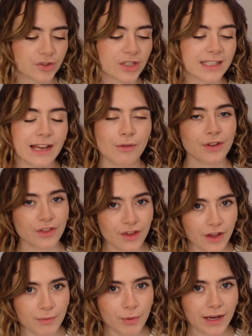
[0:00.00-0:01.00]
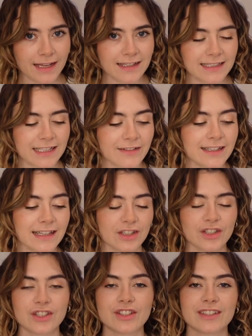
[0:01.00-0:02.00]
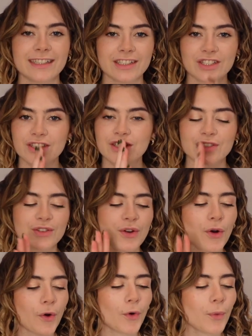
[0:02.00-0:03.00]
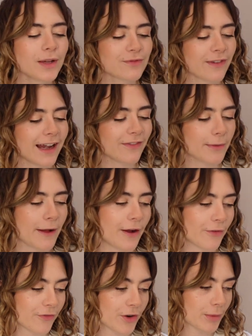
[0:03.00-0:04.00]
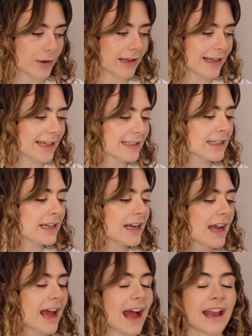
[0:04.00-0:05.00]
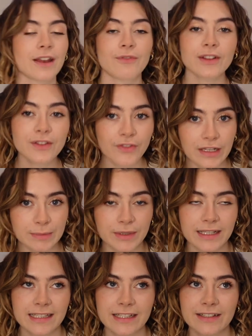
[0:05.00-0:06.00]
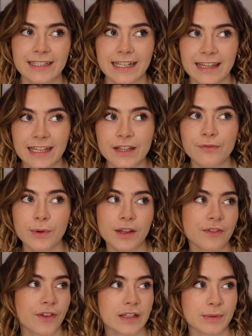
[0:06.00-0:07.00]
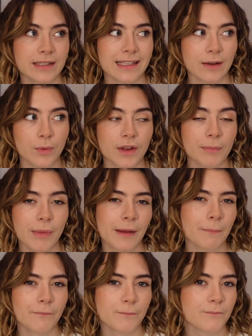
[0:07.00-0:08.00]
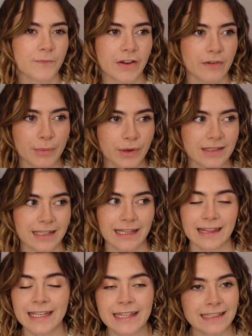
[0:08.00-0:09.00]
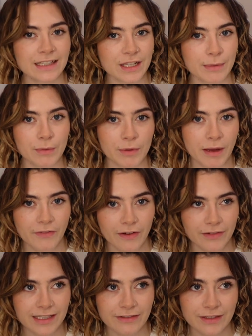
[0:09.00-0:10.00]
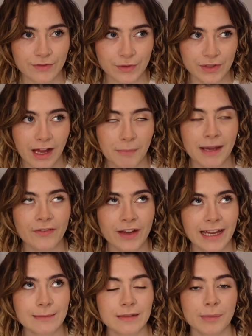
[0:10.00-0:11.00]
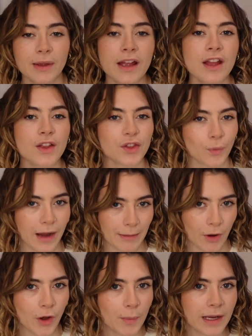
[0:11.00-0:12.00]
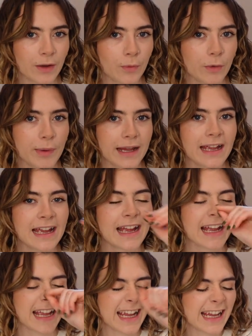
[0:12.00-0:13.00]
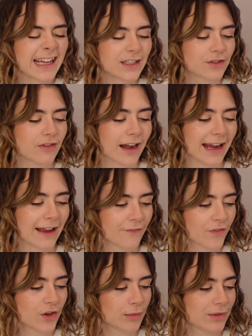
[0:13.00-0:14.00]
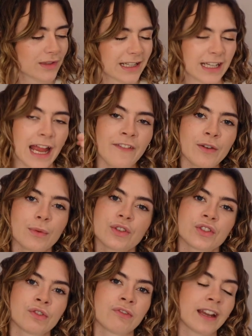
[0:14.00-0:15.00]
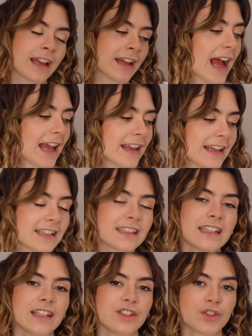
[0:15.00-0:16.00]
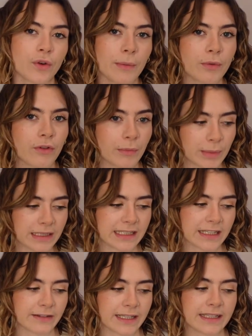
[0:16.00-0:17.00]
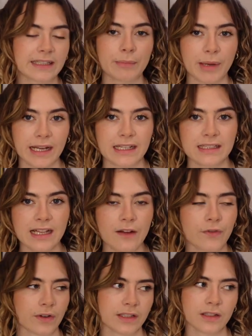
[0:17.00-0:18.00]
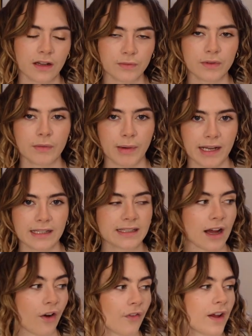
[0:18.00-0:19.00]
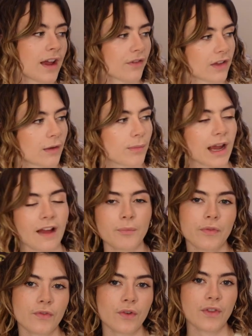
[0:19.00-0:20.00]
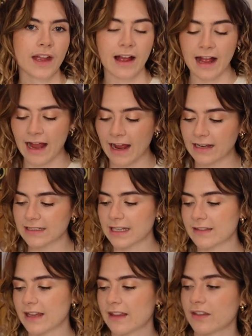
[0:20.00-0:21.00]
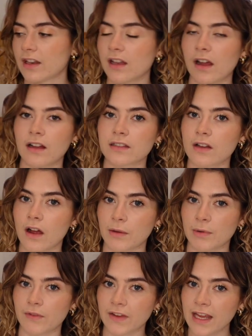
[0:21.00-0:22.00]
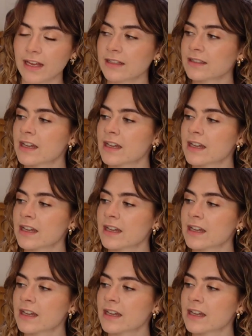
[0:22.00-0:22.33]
She's now on the third book in the series, and she's just always raving about how phenomenal it is. And I've read the first book in the series, and I think that one of the first books is like one of my favourite books, and I think this is going to be one of my favourite series of all time if it keeps up the way I'm hoping it will be. It is great and phenomenal and everyone should read it, and it is the Joe Abercrombie series, The Blade Itself, where it starts with The Blade Itself. Then we have Before They Are Hanged, and then The Last Argument of Kings.